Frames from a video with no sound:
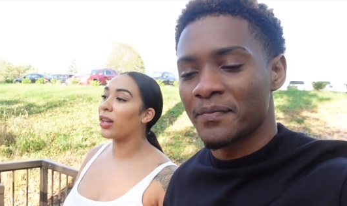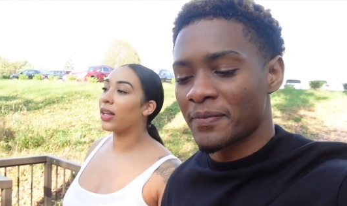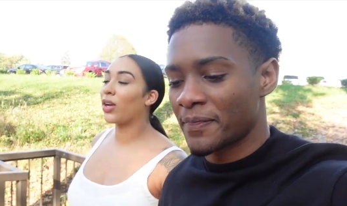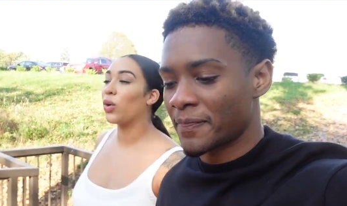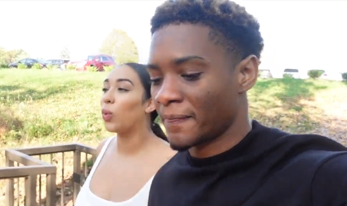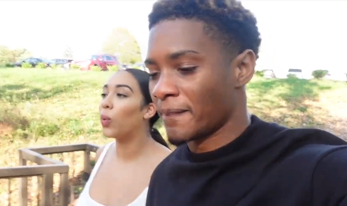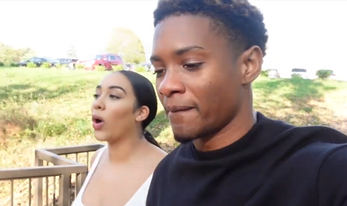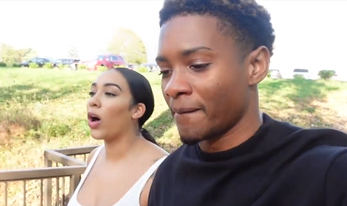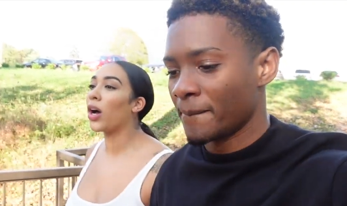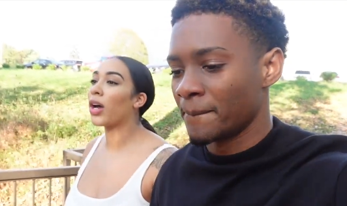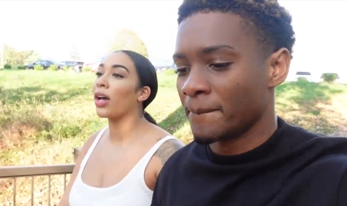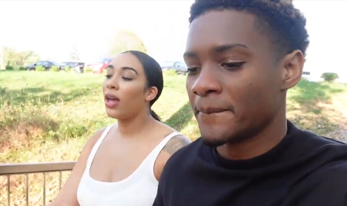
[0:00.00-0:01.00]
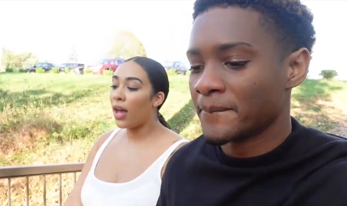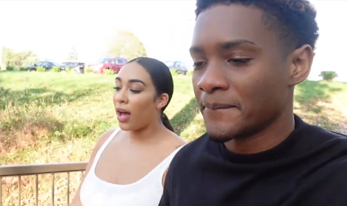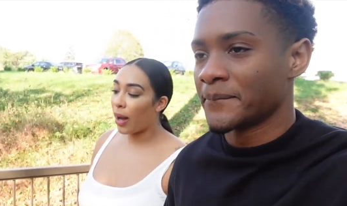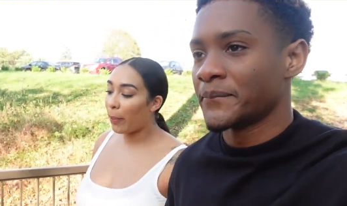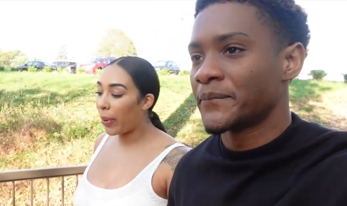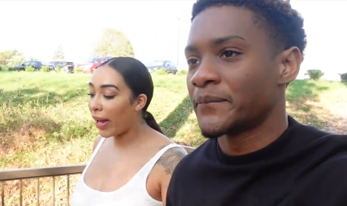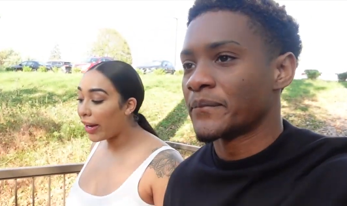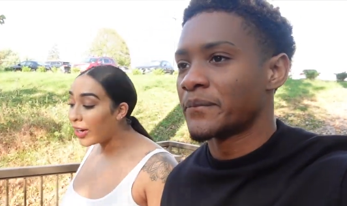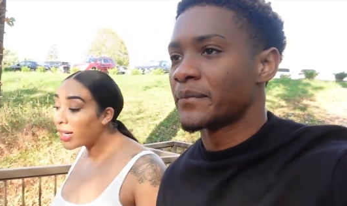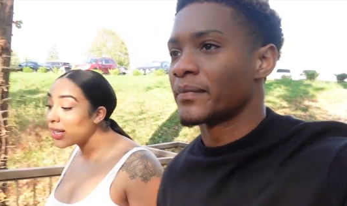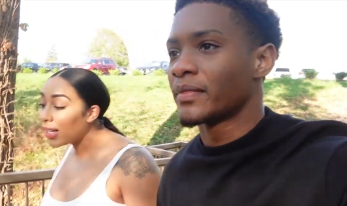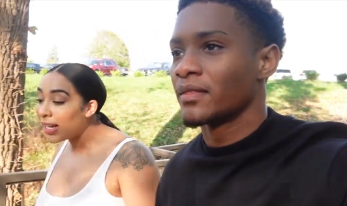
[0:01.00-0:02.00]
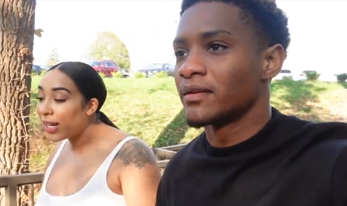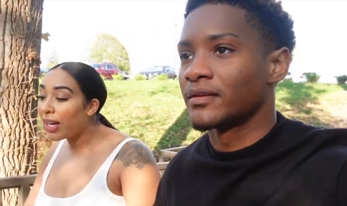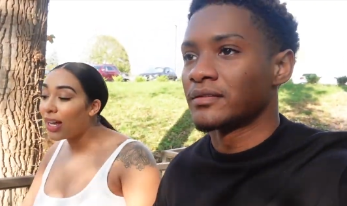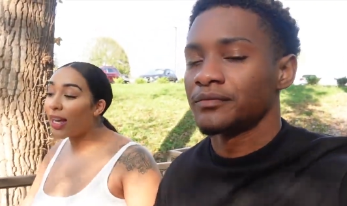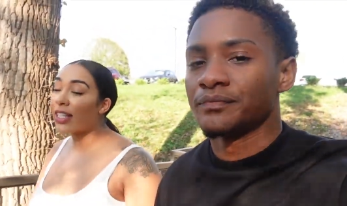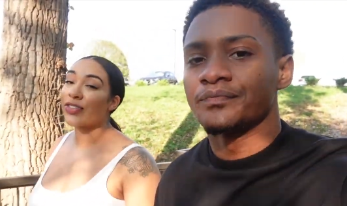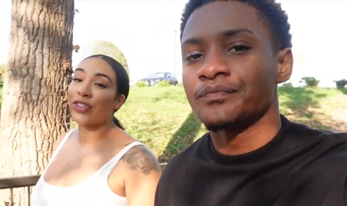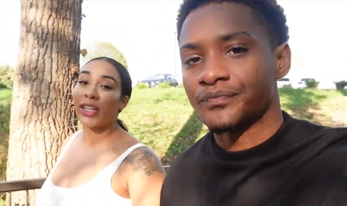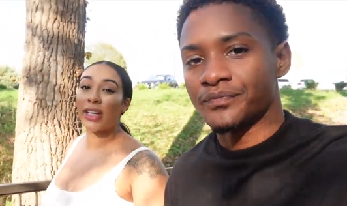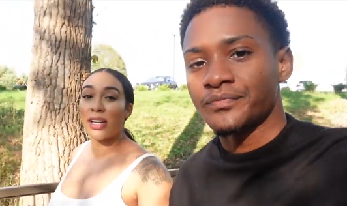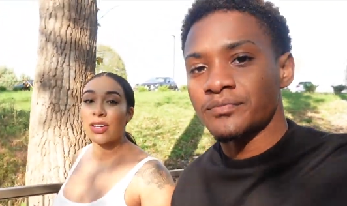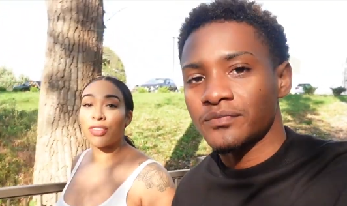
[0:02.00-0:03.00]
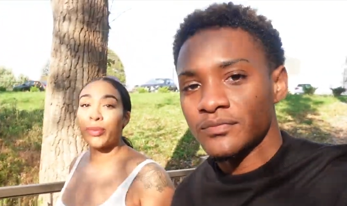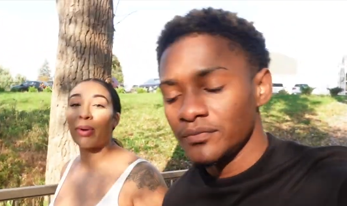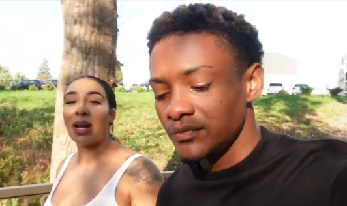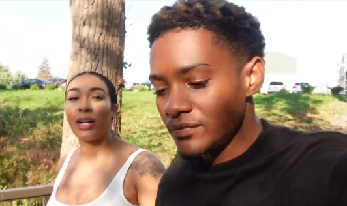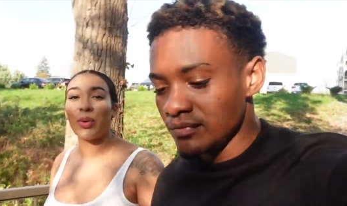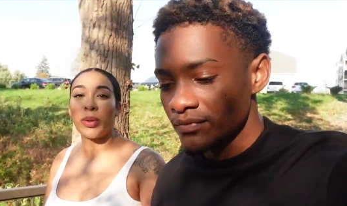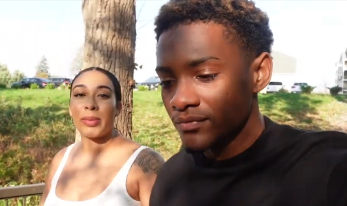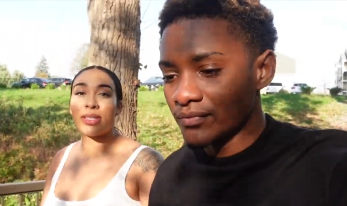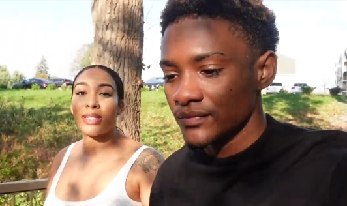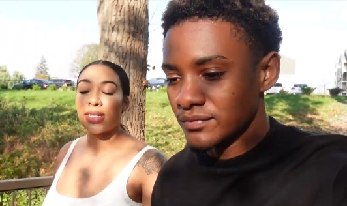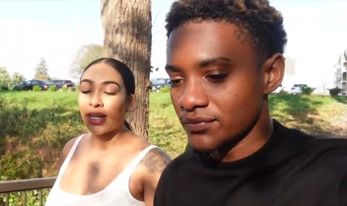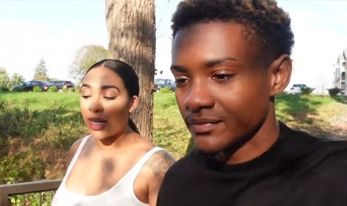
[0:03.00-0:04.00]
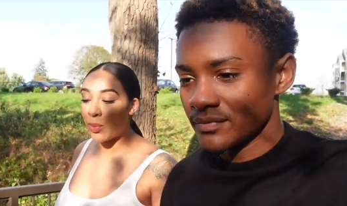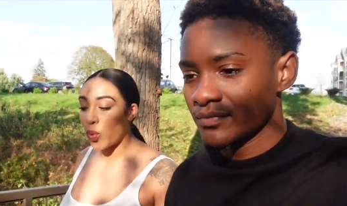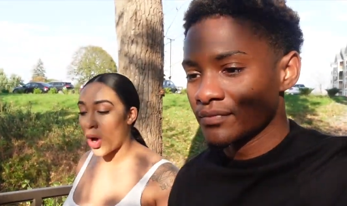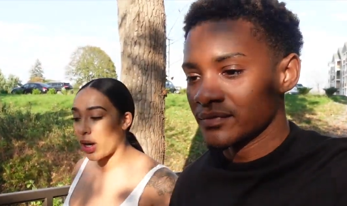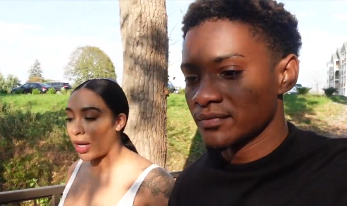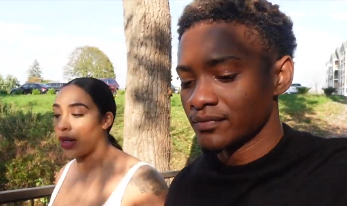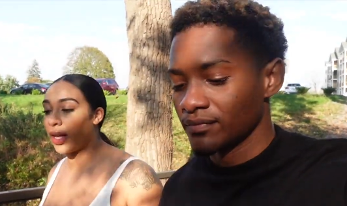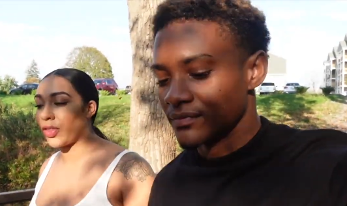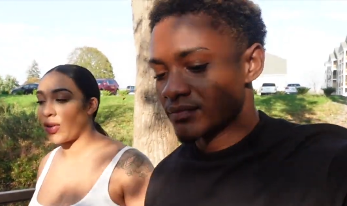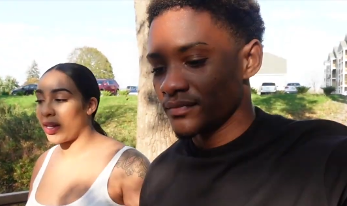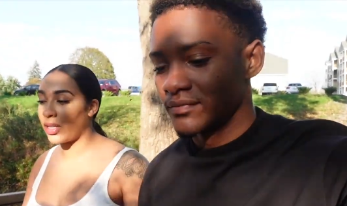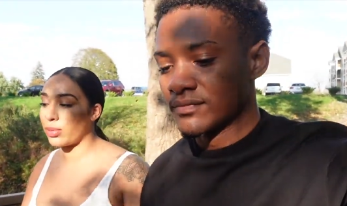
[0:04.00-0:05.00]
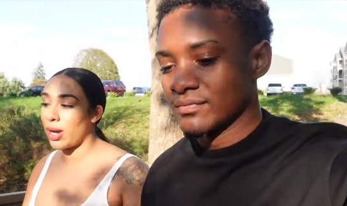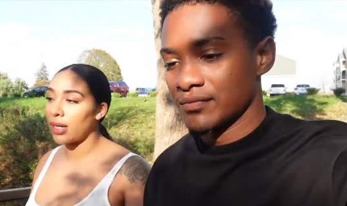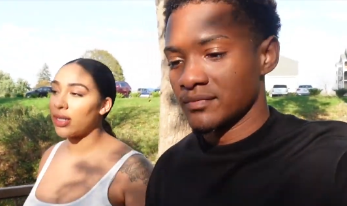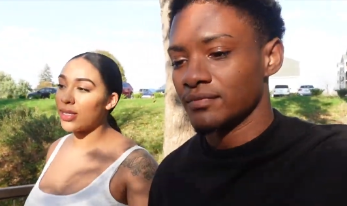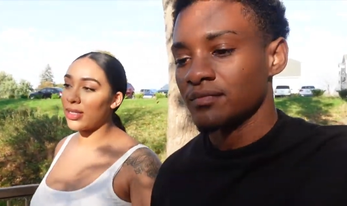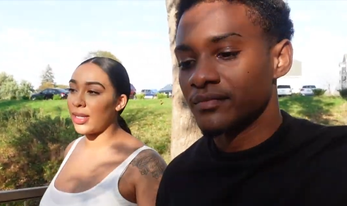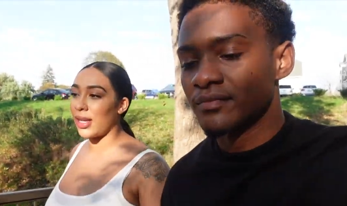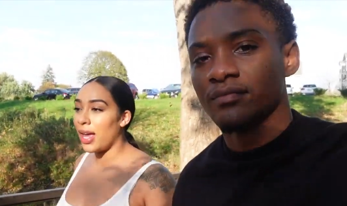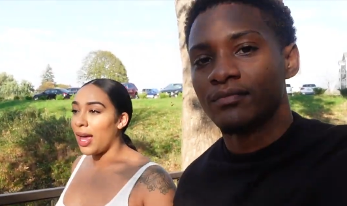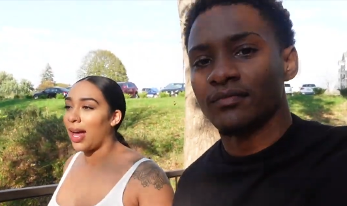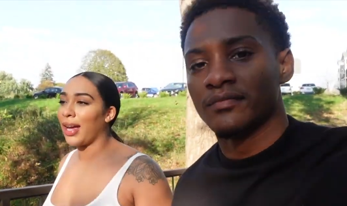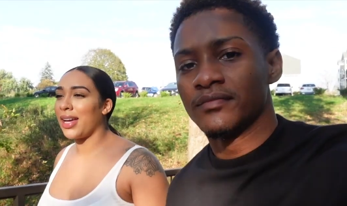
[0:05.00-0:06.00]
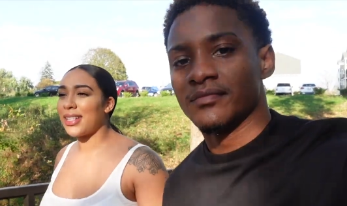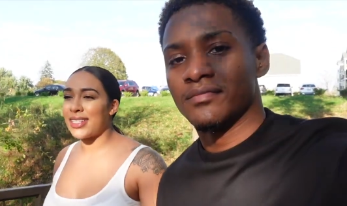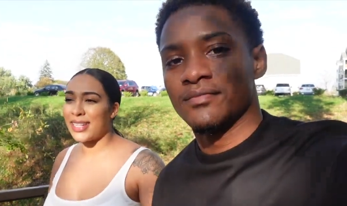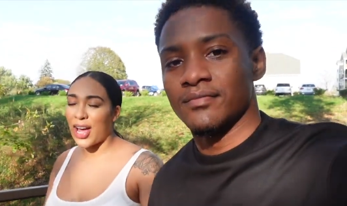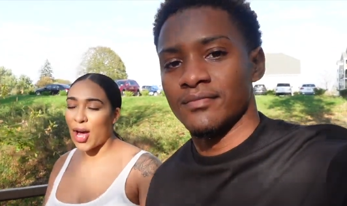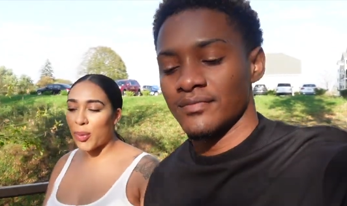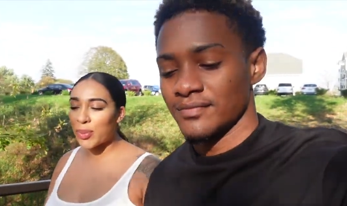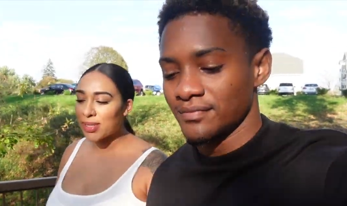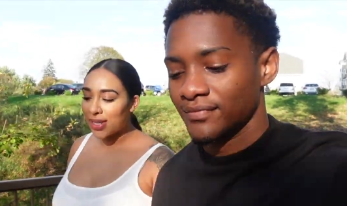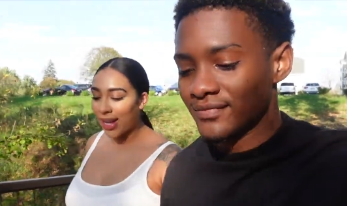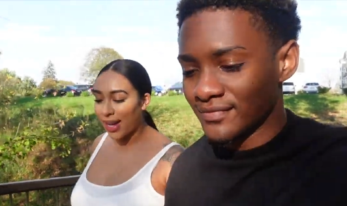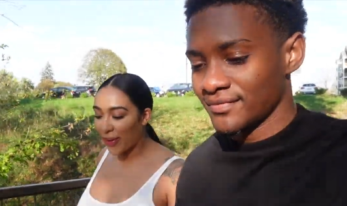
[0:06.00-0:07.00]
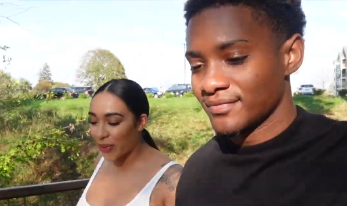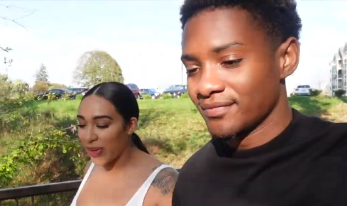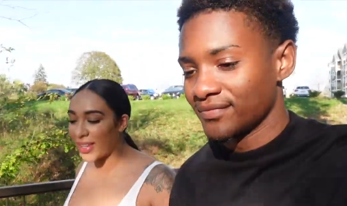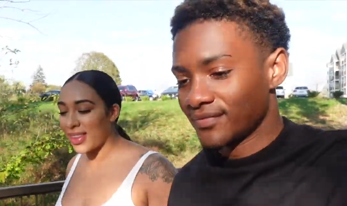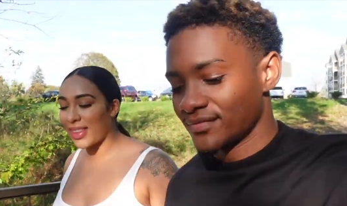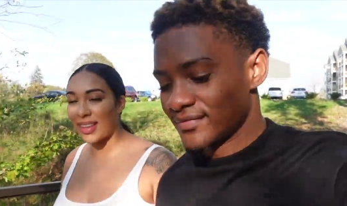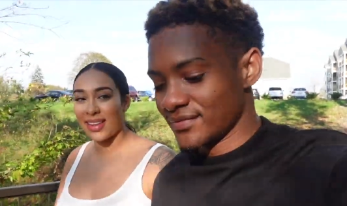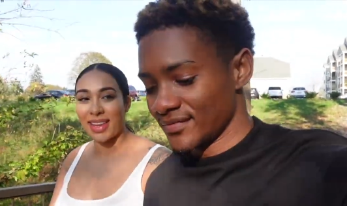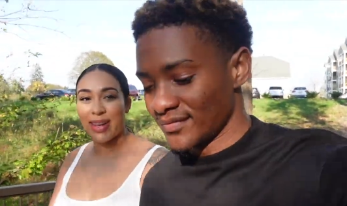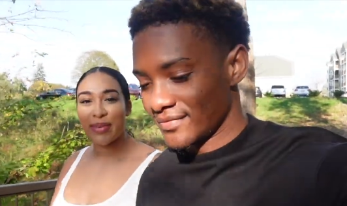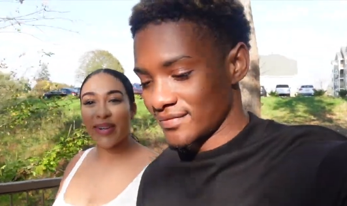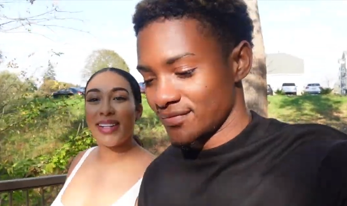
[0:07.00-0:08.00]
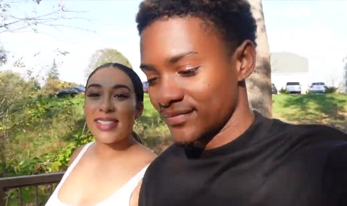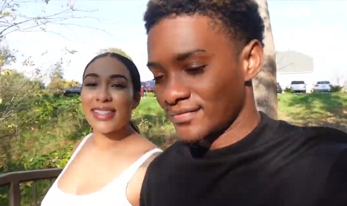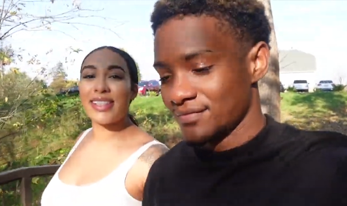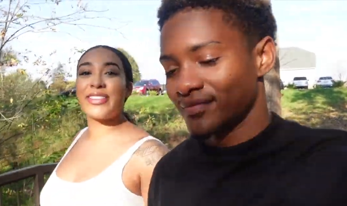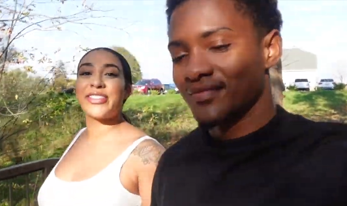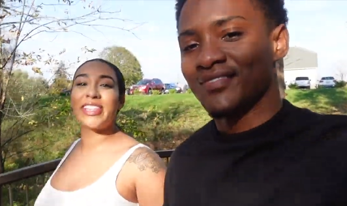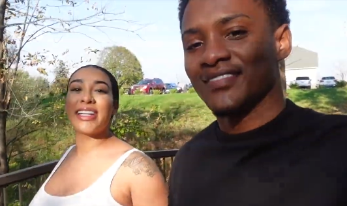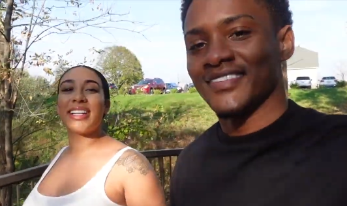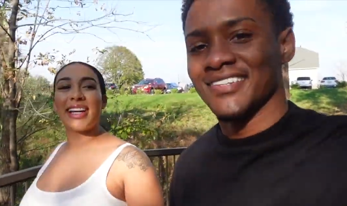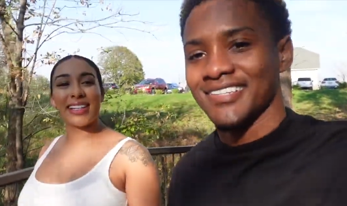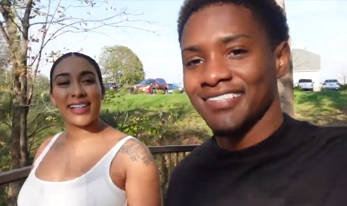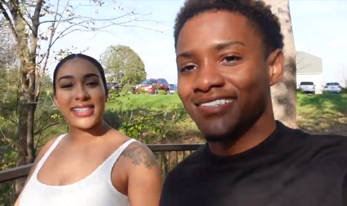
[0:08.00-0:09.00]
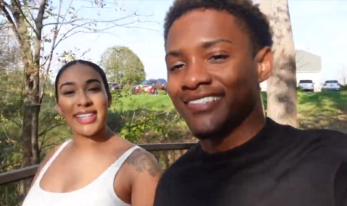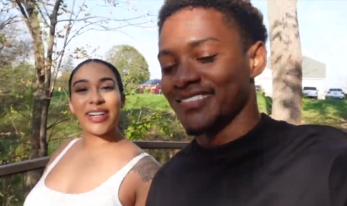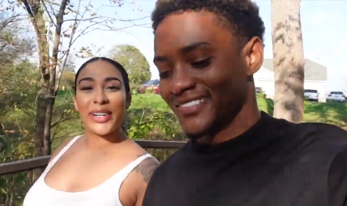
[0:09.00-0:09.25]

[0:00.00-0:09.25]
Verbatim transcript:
Speaker 1: a little walk Apparently, it's really good for pregnant women to keep walking like throughout their pregnancy. I guess it helps like with labor and delivery. Like they say